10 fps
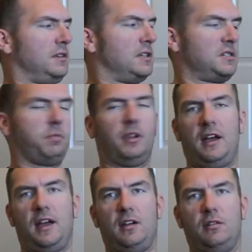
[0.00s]

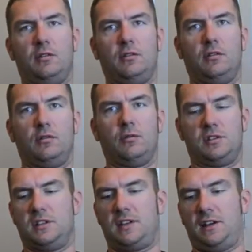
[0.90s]
display,
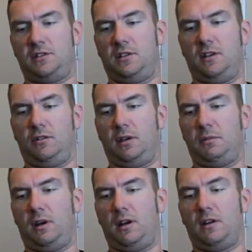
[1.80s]
which is actually only
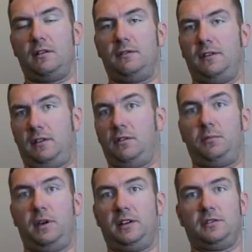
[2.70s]
about
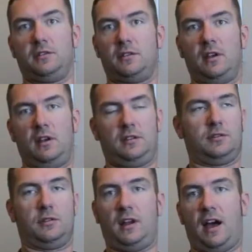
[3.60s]
153 pixels.
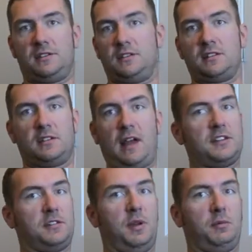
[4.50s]
So dots, it doesn't
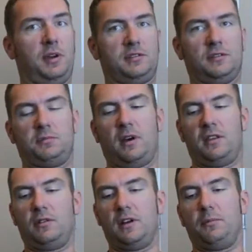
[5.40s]
actually mean pixels, by
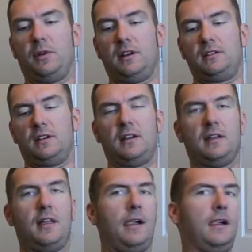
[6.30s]
the way, but
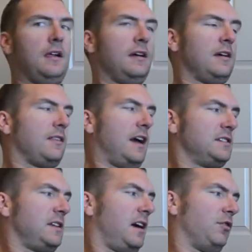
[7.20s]
that
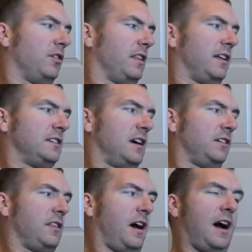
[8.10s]
is not really
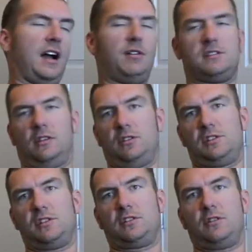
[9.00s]
exactly the high
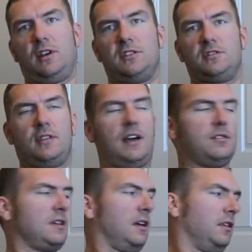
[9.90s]
resolution screen. So that
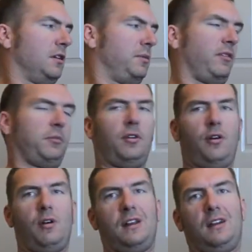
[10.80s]
was like a little bit of a
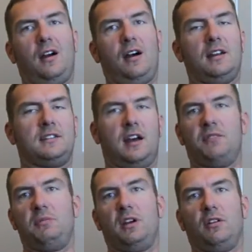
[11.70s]
pro and a con. It's
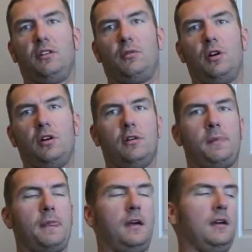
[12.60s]
kind of middle of the
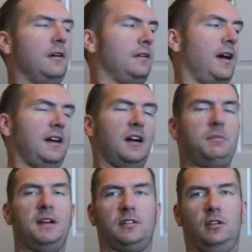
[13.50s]
road.
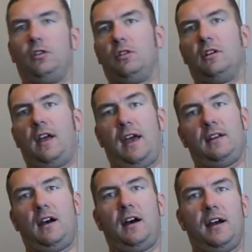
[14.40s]
Nikon makes a lower
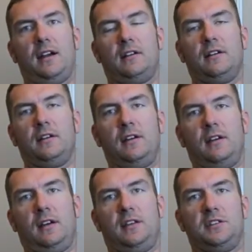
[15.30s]
and a higher,
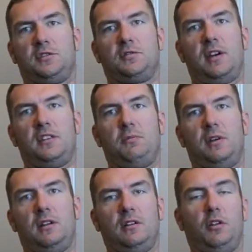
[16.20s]
and this was right in the
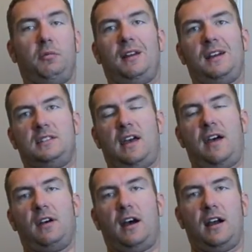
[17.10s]
middle. It would have been nice to
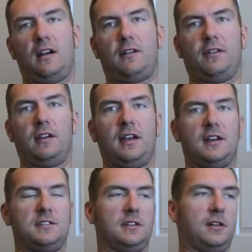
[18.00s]
have the higher in
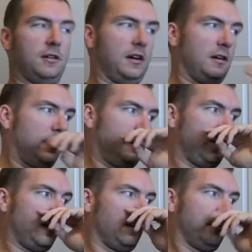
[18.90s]
case, you know, you're in,
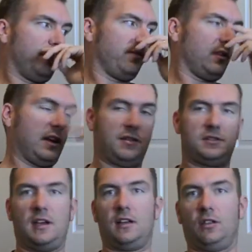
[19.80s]
like I
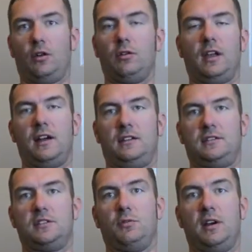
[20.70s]
was saying, low light
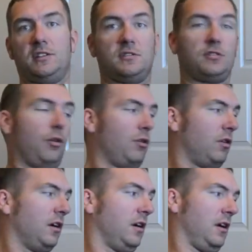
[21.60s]
situations,
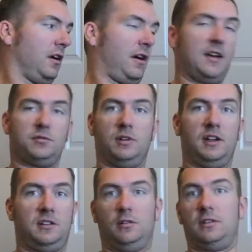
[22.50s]
or as we'll
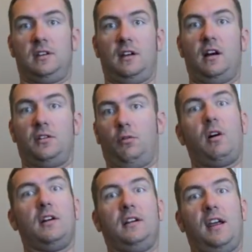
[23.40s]
get to, it's an
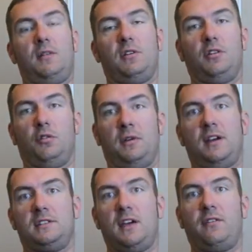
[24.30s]
underwater camera. It would have been
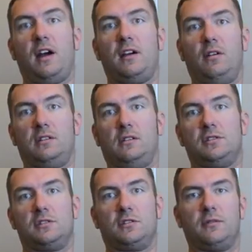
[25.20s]
nice to have a higher
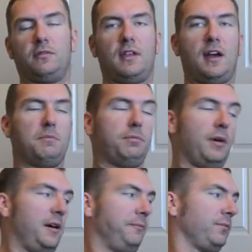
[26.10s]
resolution screen for that.
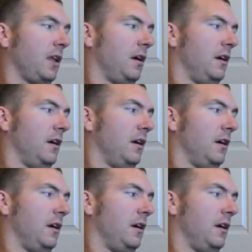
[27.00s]
But